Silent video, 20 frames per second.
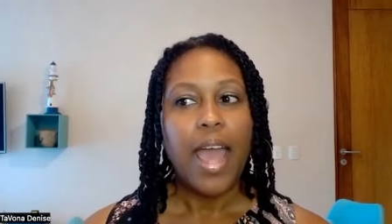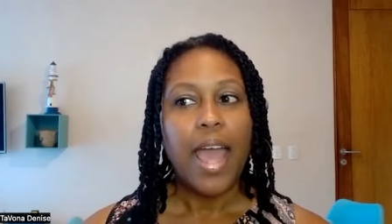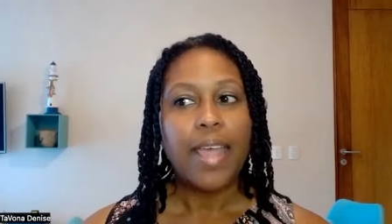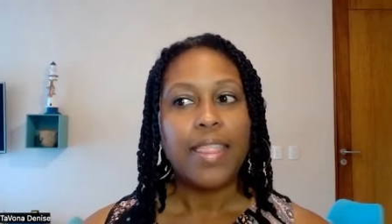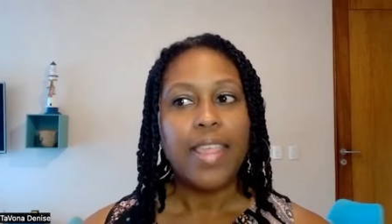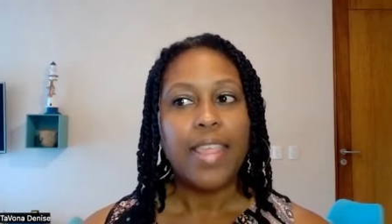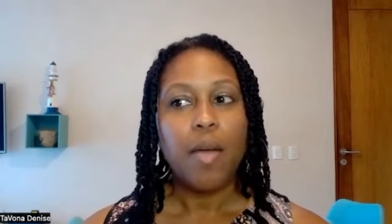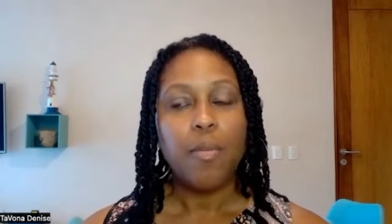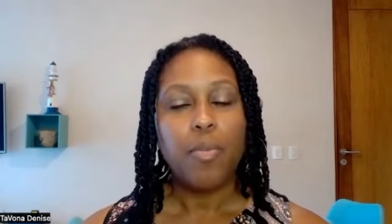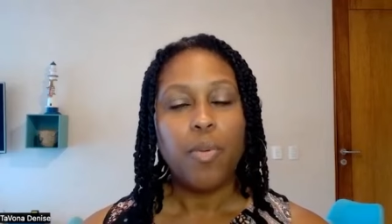
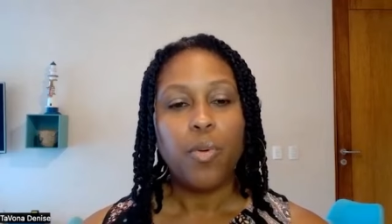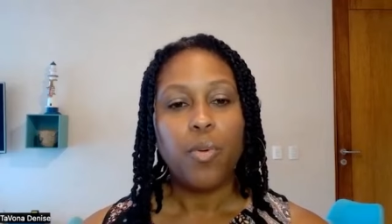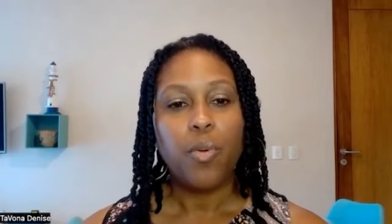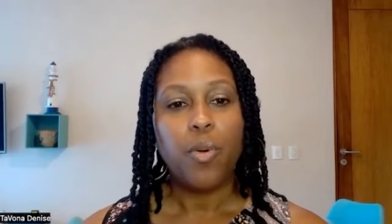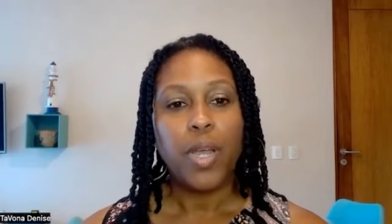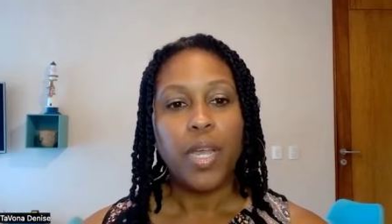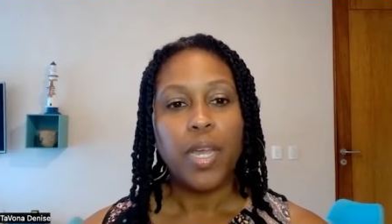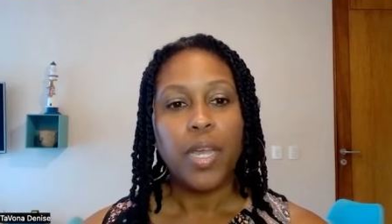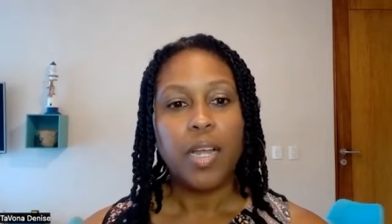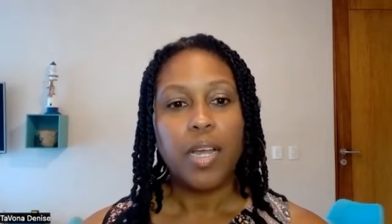At that
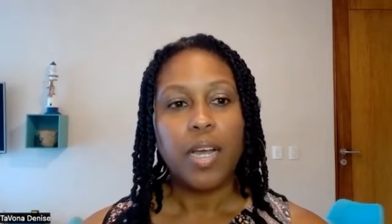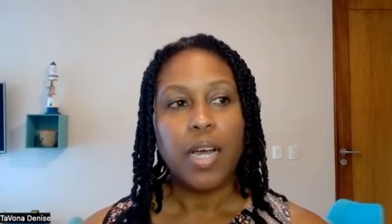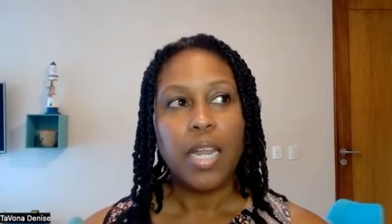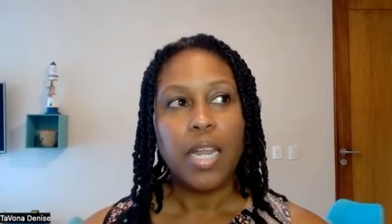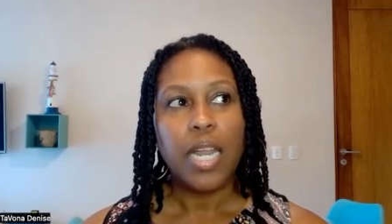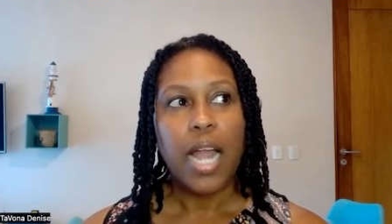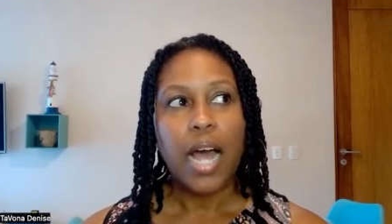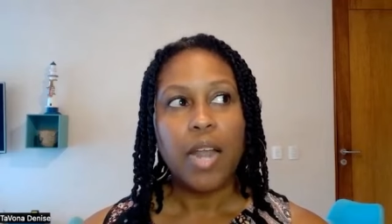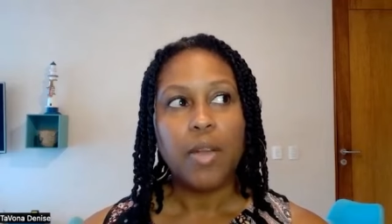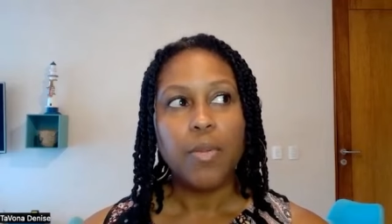point, a
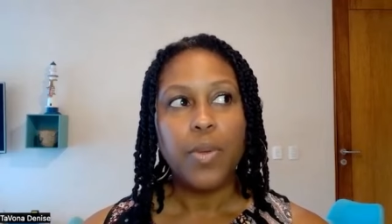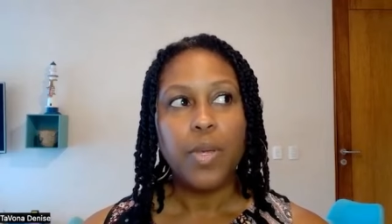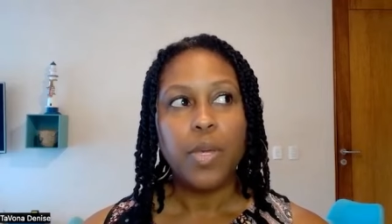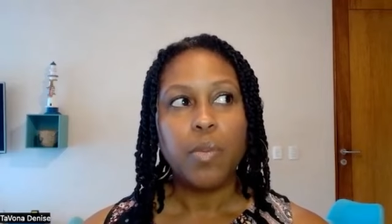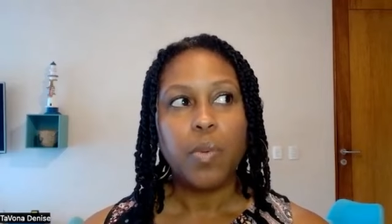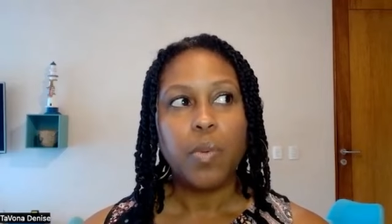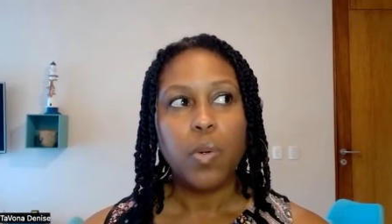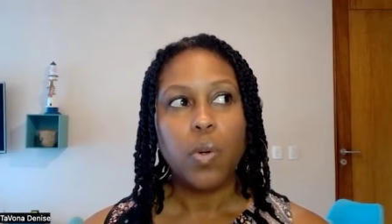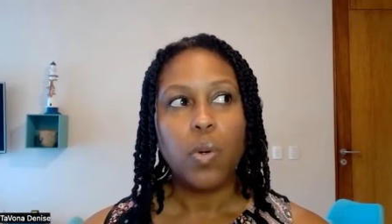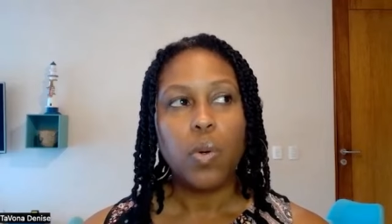lot of
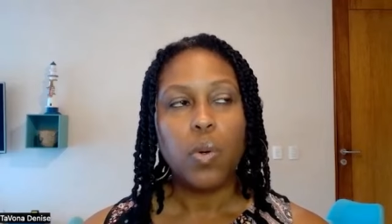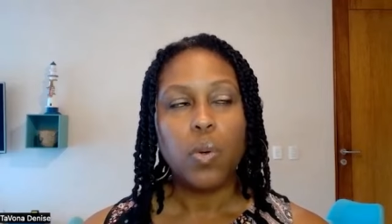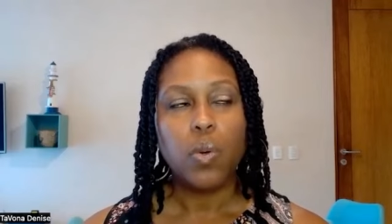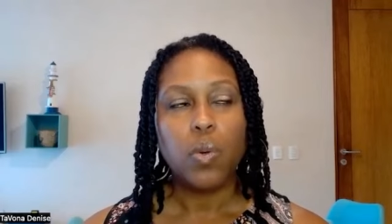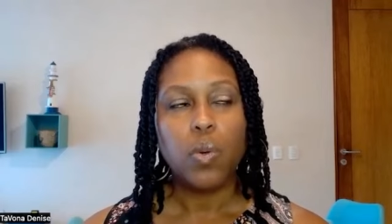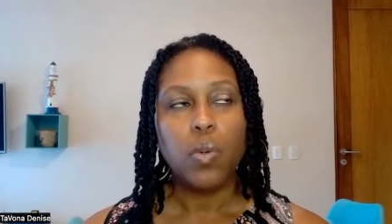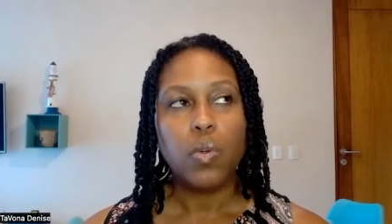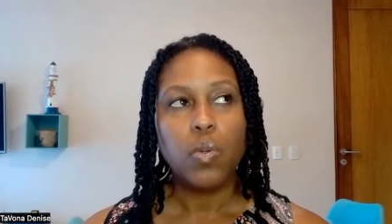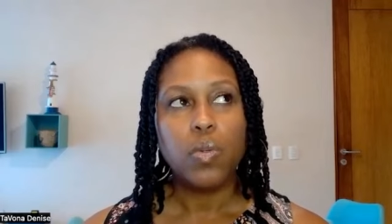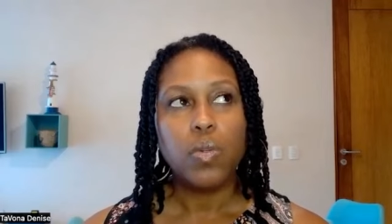
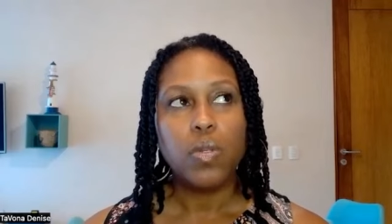people